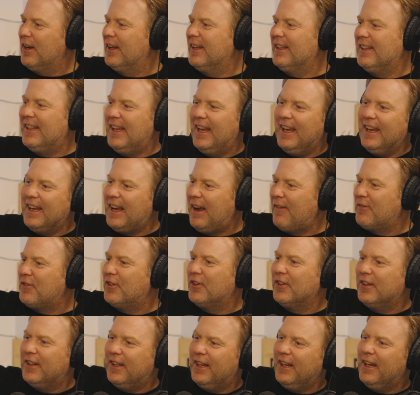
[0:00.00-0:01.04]
and gig
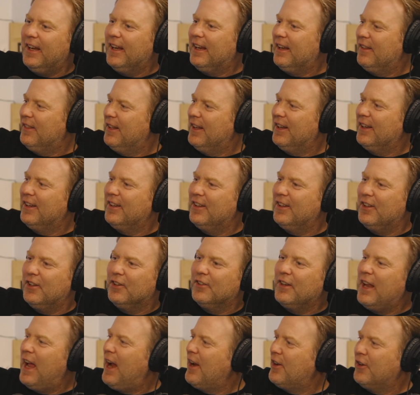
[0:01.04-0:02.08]
after gig, and then
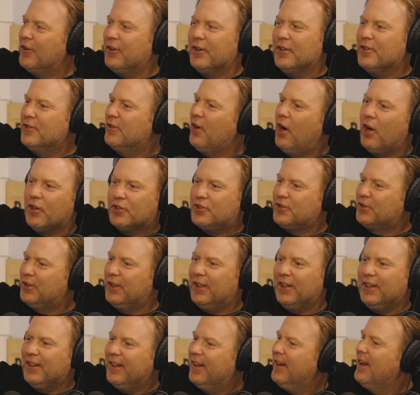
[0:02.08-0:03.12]
you're in
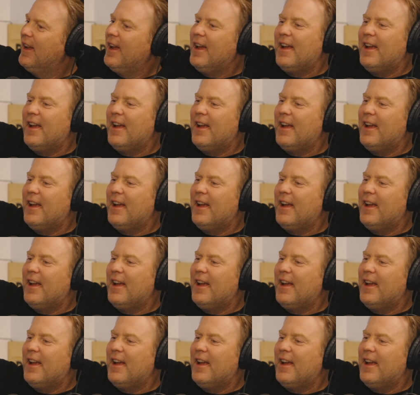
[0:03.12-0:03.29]
Australia,